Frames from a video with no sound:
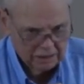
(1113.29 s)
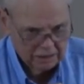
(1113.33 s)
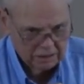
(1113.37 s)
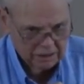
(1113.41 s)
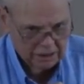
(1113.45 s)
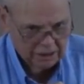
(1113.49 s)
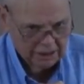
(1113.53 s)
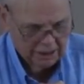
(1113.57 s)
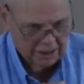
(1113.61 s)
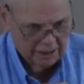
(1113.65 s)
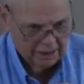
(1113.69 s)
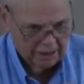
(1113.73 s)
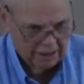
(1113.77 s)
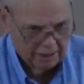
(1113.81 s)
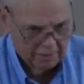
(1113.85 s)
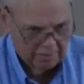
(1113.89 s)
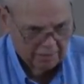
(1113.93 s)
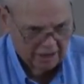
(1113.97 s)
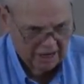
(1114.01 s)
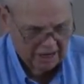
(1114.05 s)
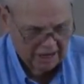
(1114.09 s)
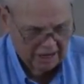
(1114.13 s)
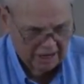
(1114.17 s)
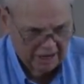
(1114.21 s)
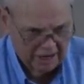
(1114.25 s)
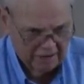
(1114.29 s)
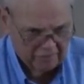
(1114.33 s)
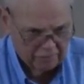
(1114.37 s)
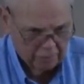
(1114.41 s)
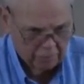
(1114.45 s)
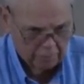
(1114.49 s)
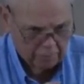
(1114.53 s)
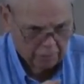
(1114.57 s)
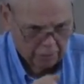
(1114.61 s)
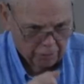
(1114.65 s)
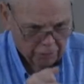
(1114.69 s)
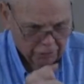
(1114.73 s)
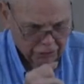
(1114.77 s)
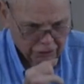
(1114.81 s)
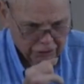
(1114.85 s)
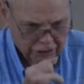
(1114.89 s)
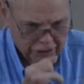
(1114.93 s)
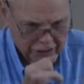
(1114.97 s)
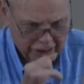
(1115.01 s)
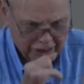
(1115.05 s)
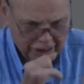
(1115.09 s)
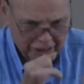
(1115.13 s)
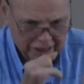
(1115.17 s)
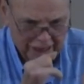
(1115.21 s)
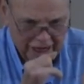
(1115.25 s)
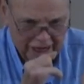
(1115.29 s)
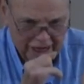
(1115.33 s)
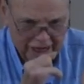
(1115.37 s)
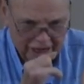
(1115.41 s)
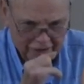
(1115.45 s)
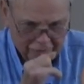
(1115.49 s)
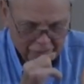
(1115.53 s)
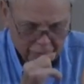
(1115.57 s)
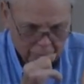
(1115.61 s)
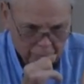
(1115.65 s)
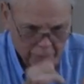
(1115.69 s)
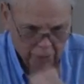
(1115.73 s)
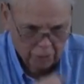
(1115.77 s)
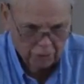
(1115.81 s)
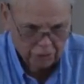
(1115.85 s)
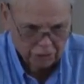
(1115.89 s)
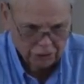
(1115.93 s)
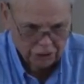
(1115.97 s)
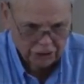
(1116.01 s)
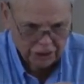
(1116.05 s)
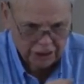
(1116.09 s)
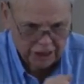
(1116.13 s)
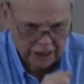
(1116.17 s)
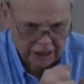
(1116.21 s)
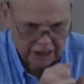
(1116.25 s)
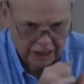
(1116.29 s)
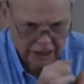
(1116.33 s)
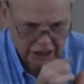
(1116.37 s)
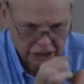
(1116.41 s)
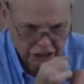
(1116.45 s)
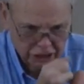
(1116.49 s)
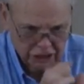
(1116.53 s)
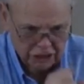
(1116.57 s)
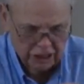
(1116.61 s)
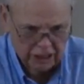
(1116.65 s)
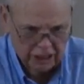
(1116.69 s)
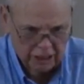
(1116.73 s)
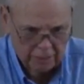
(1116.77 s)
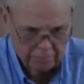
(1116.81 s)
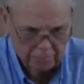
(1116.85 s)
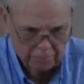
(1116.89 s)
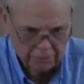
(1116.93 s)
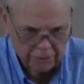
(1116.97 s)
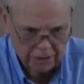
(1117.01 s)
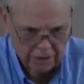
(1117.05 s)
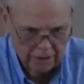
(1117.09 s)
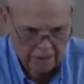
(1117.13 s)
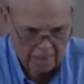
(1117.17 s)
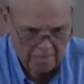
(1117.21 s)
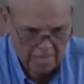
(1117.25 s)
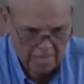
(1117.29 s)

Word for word: Mm-hmm. Uh, uh Amen. If a person can, if a person can accept